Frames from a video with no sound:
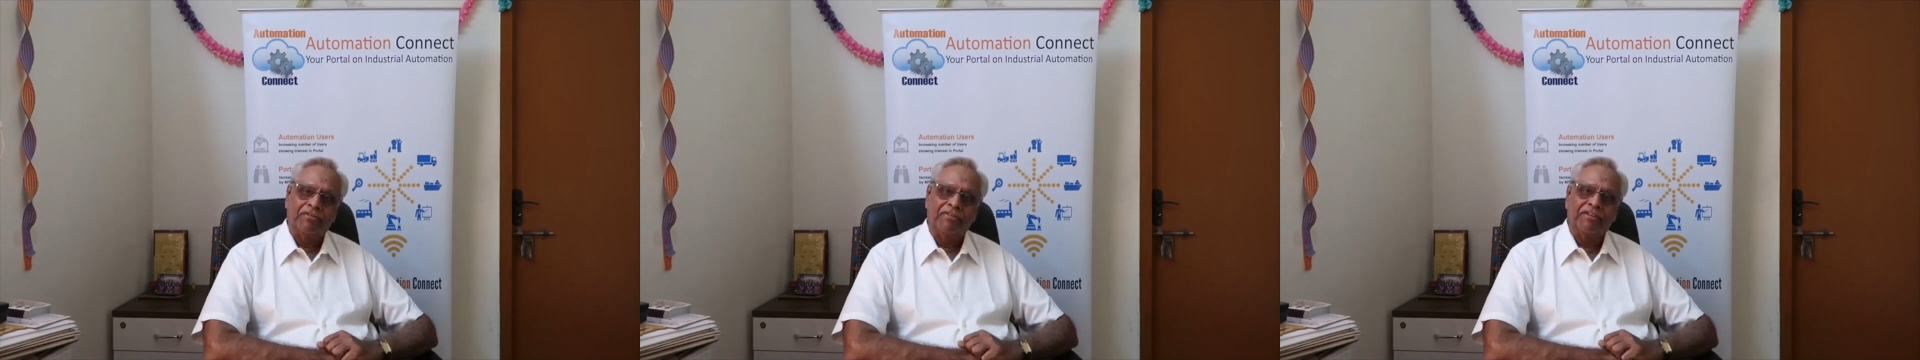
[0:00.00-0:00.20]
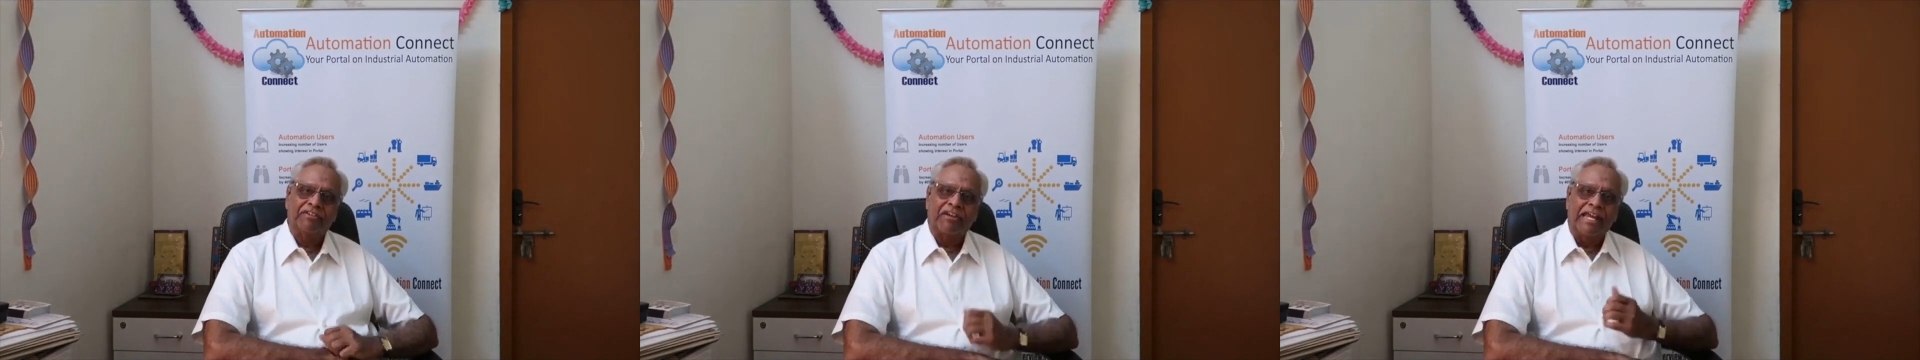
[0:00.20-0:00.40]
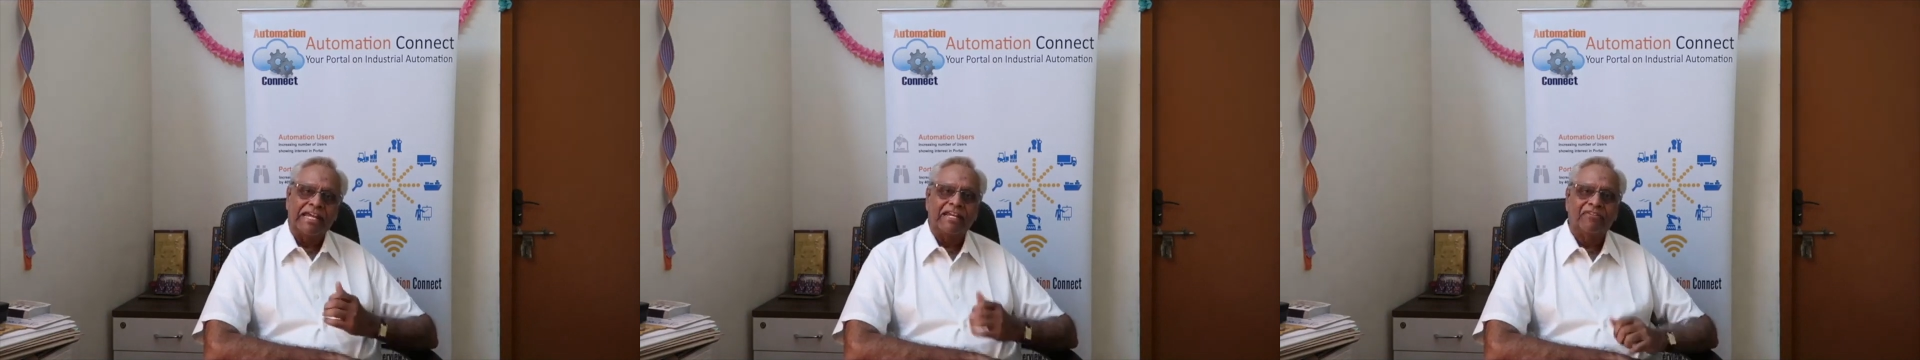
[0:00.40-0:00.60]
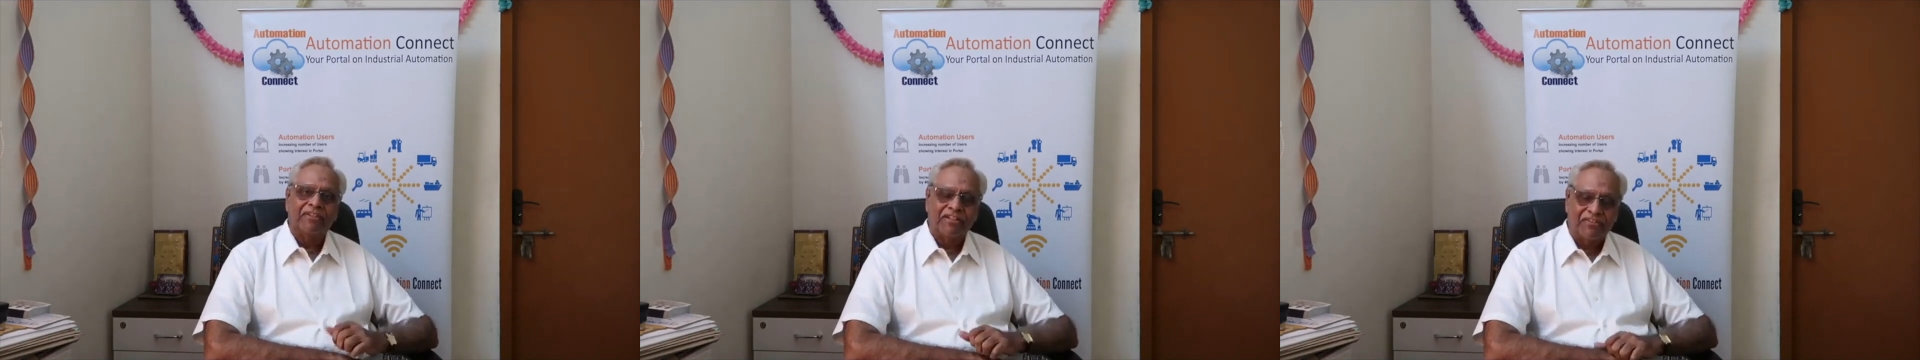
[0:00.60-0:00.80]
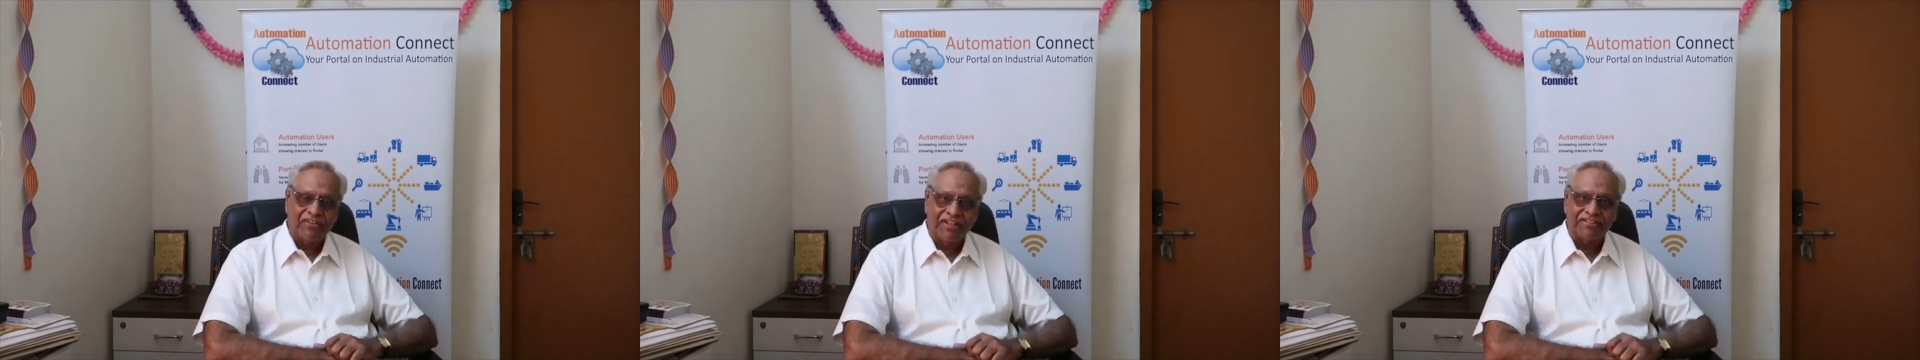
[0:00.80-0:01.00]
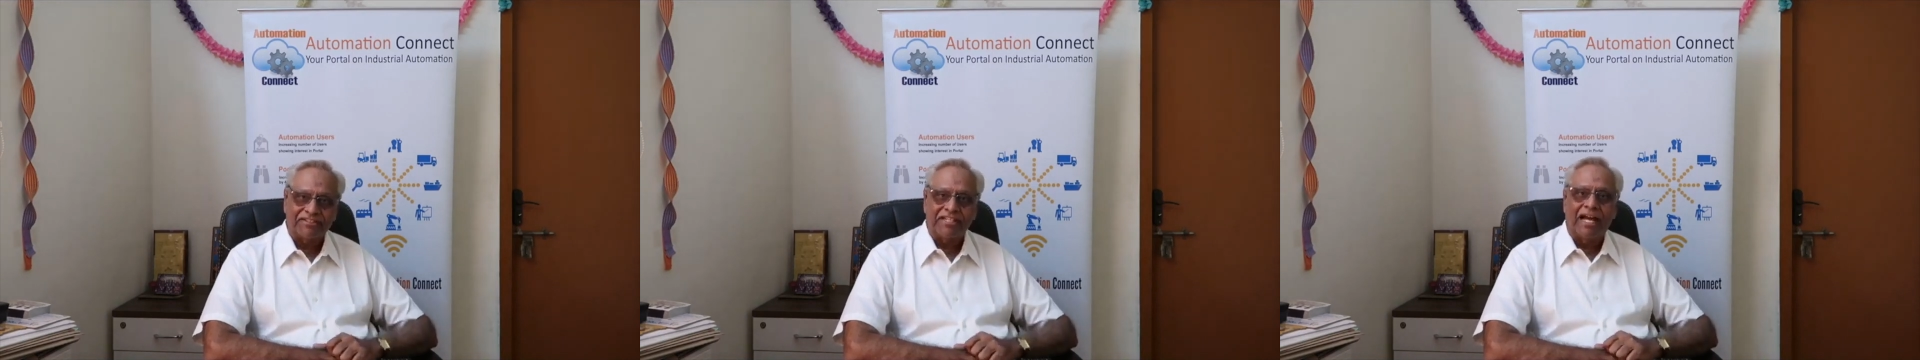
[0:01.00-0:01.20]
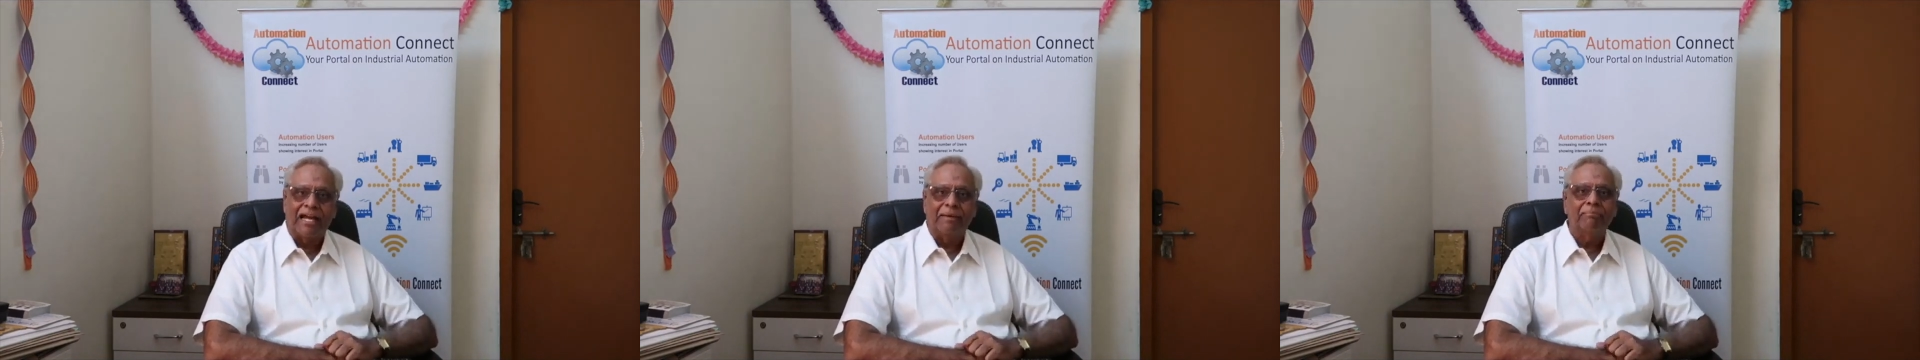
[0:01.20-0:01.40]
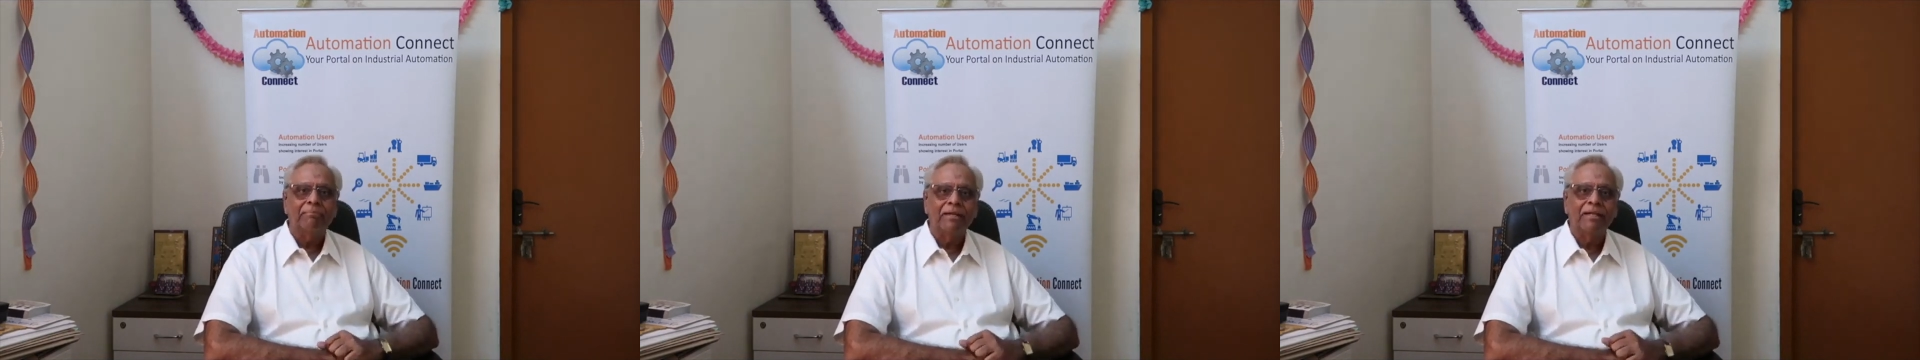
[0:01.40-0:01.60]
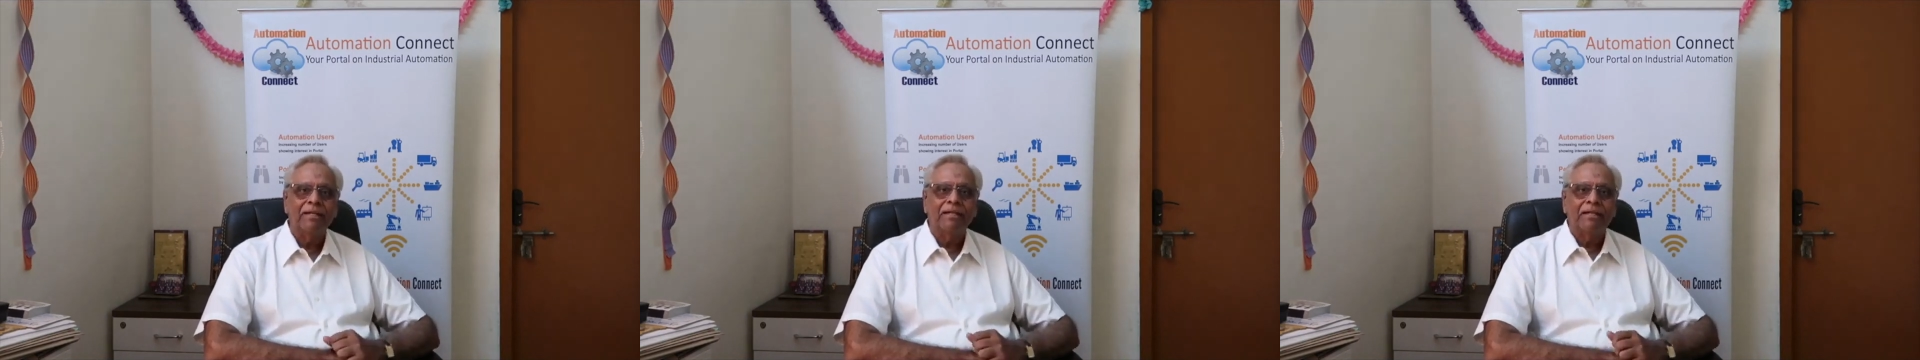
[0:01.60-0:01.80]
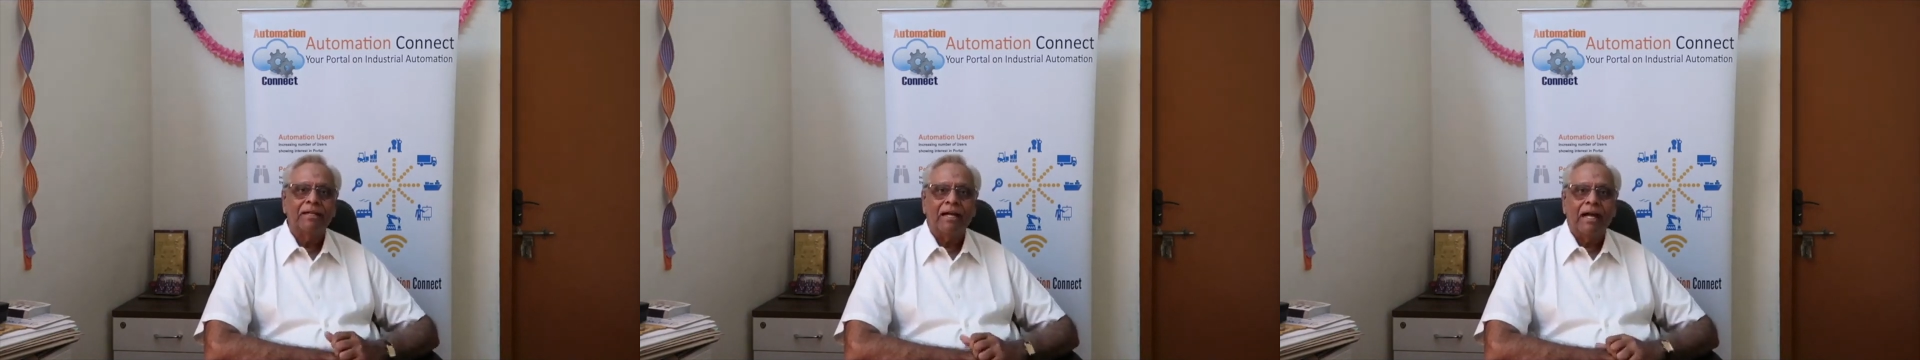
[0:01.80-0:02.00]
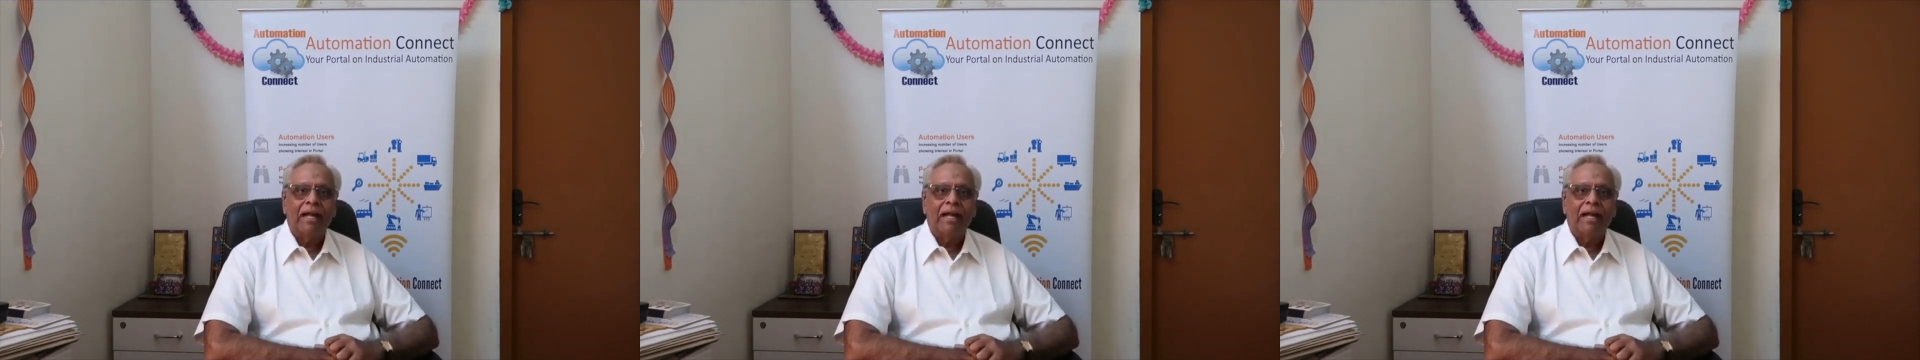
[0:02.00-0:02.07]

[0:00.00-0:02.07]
we were trying it for the first time,